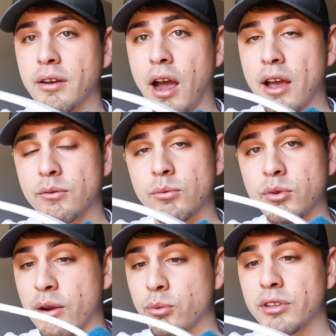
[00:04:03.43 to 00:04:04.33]
I
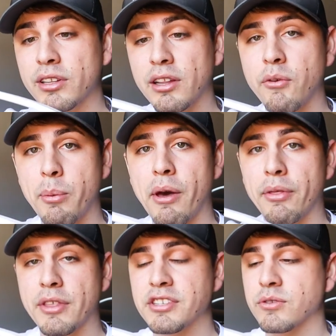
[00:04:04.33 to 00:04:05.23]
really love
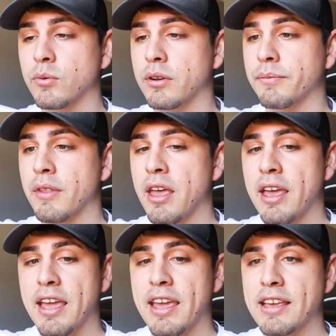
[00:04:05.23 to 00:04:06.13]
about this one
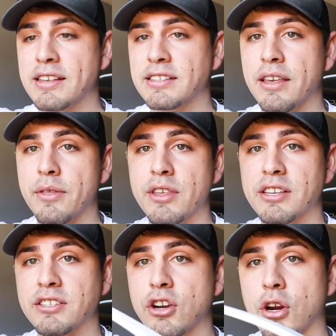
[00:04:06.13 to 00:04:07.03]
is
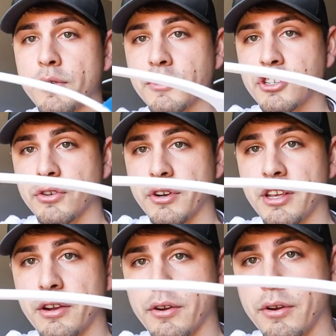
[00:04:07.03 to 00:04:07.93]
this curvature
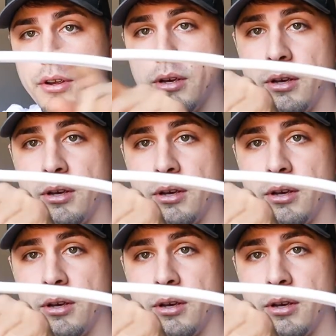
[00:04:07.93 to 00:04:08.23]
here,